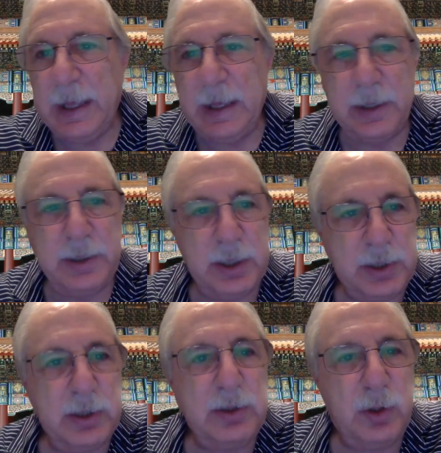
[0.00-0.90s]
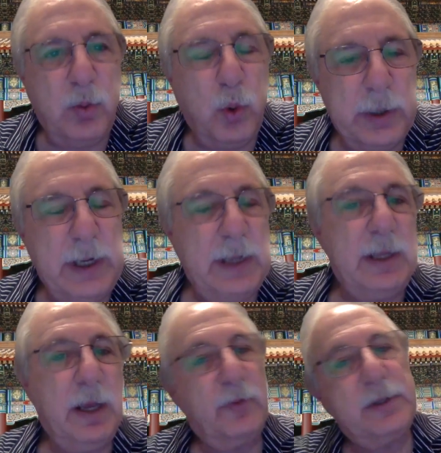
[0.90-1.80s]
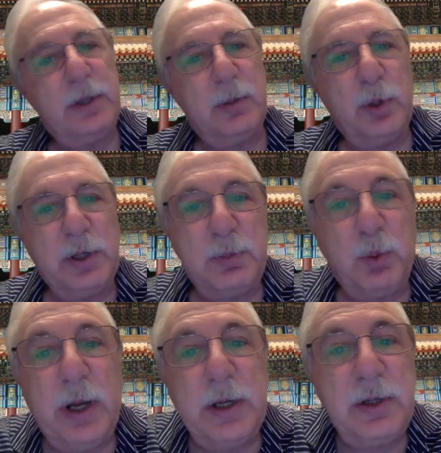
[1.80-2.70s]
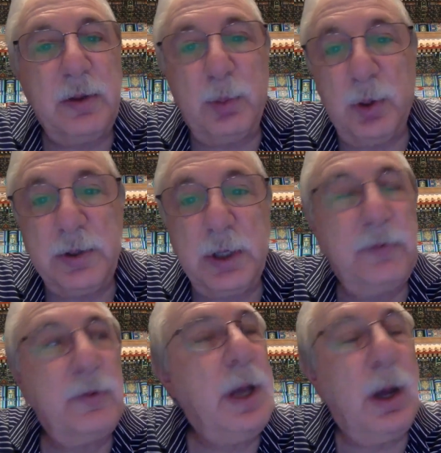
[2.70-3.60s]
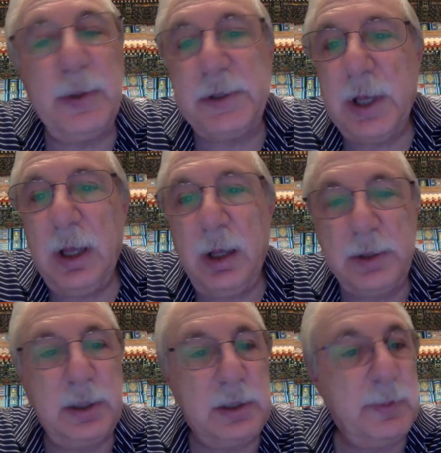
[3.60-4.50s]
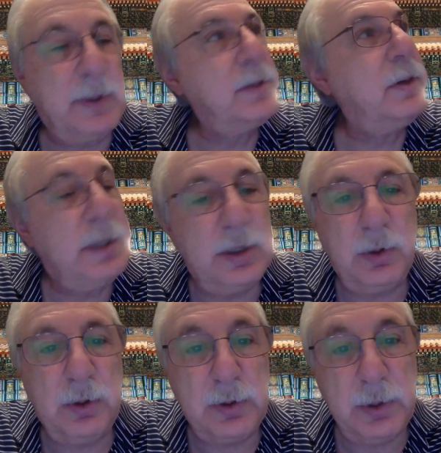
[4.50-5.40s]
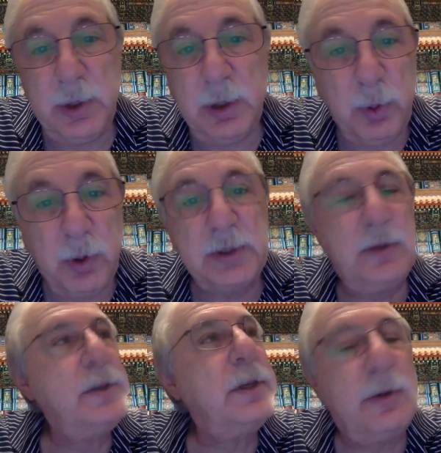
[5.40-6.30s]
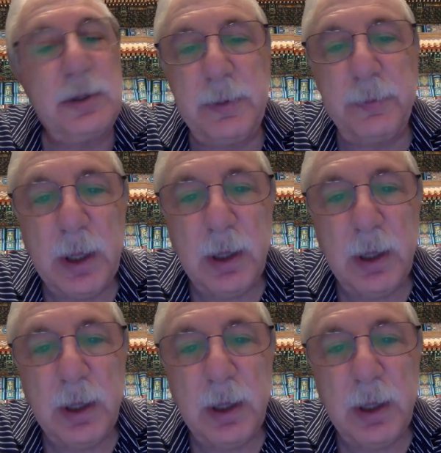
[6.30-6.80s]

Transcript: In addition to coordinating the efforts of the British branch of the project for Yalmans, Huxley, Spencer, and Tyndall contributed books to the series.